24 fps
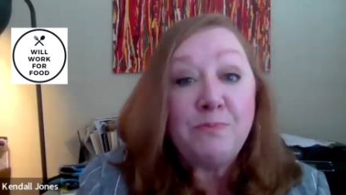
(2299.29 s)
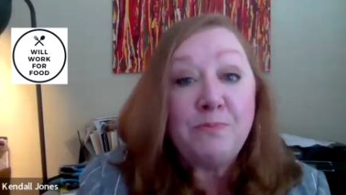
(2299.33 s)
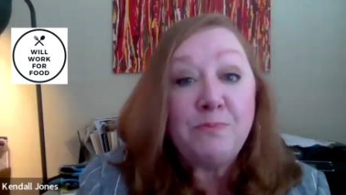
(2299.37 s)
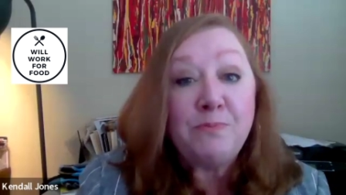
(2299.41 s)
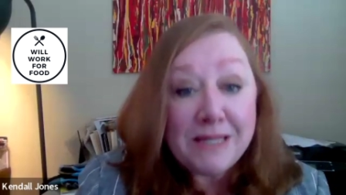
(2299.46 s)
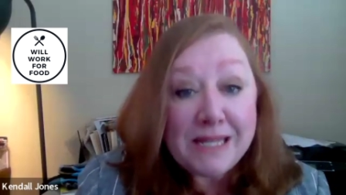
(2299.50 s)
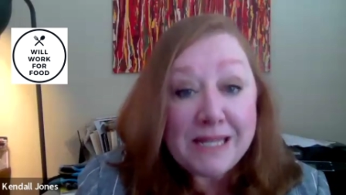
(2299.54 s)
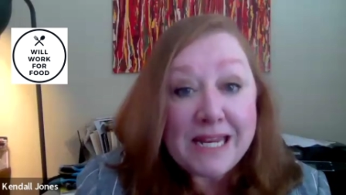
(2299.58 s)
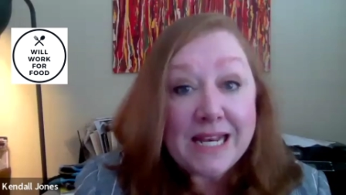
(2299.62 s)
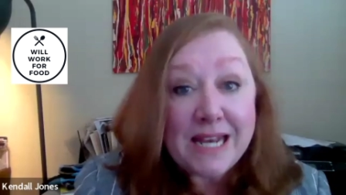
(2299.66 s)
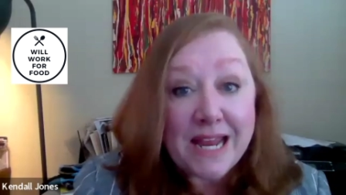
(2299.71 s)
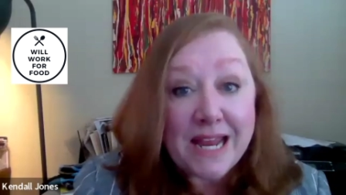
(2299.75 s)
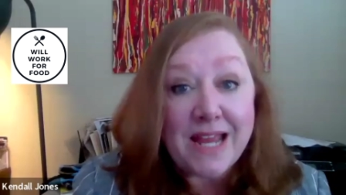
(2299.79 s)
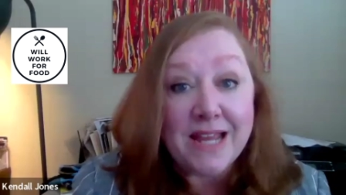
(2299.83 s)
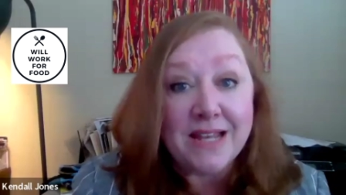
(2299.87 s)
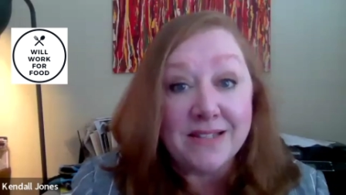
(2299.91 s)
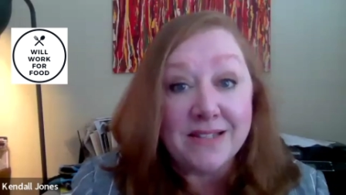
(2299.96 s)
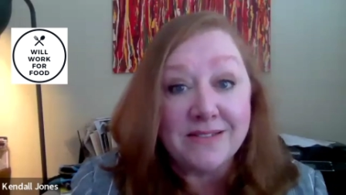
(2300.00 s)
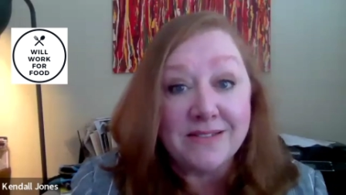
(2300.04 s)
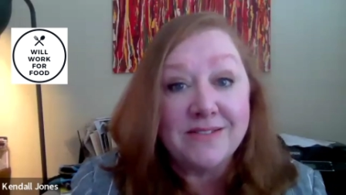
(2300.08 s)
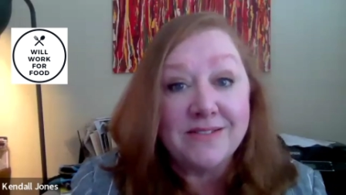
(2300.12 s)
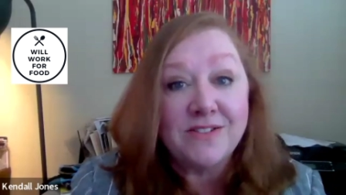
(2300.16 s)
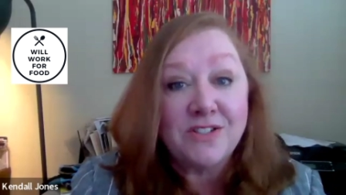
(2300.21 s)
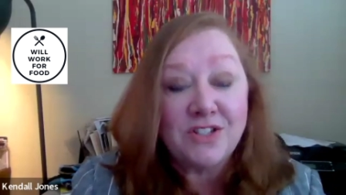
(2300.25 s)
lean
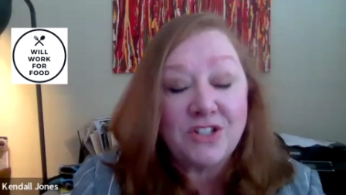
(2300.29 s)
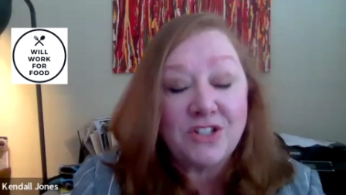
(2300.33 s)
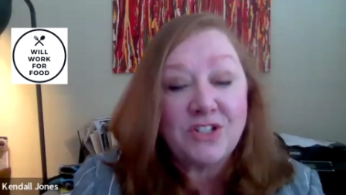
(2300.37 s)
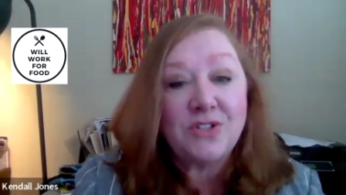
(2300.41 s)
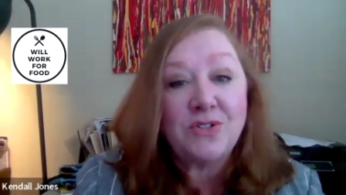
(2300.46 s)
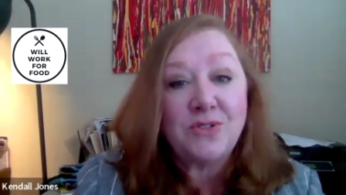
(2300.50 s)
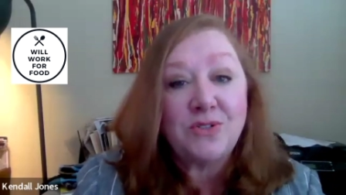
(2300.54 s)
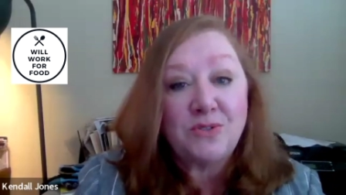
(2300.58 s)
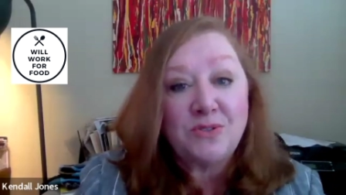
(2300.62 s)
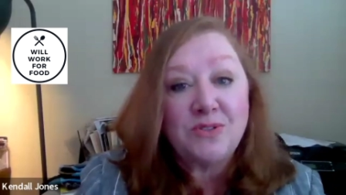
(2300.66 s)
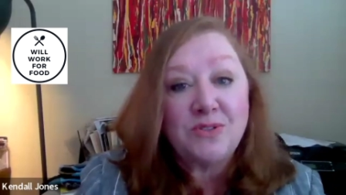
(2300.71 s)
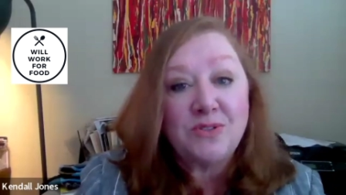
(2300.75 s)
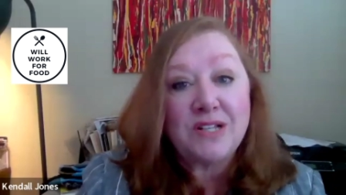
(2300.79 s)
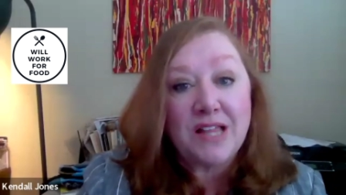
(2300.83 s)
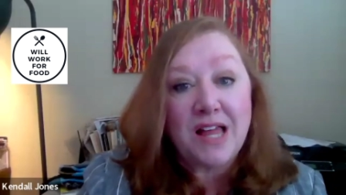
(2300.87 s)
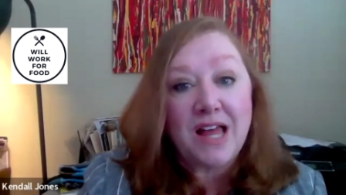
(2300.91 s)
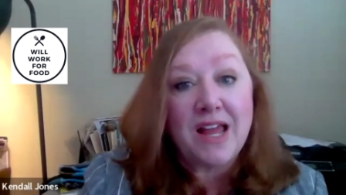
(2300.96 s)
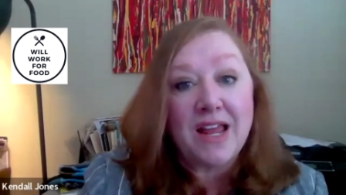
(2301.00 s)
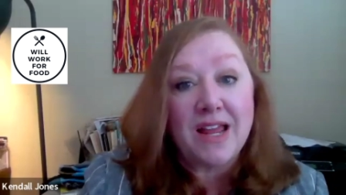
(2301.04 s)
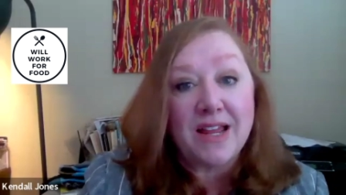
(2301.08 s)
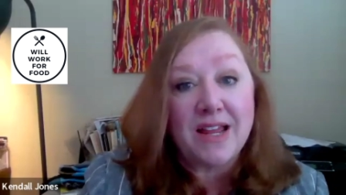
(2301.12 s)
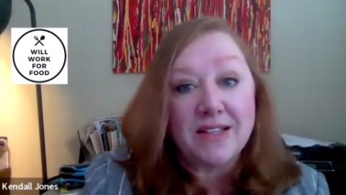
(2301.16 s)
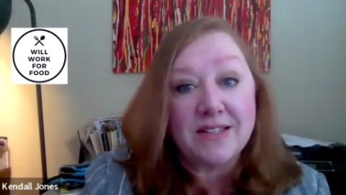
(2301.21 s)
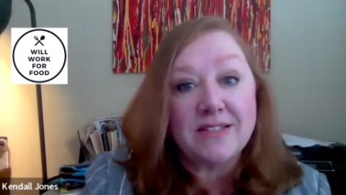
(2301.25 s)
in to the
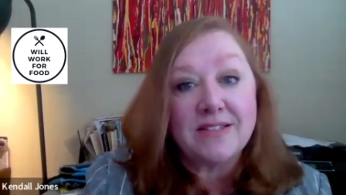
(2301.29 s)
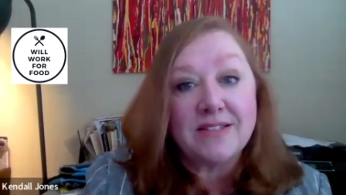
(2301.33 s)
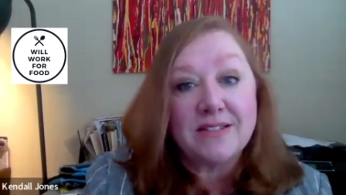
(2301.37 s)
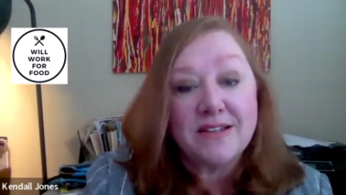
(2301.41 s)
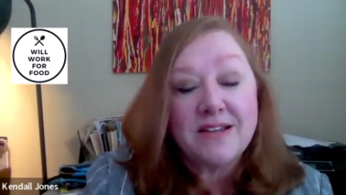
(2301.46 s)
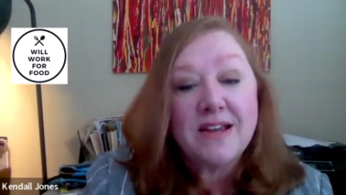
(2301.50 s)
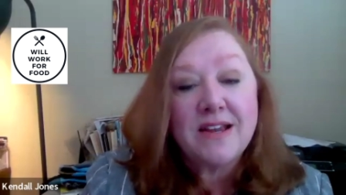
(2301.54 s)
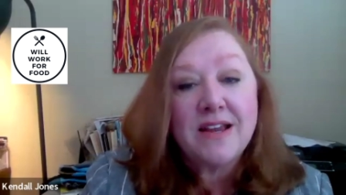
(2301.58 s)
clients,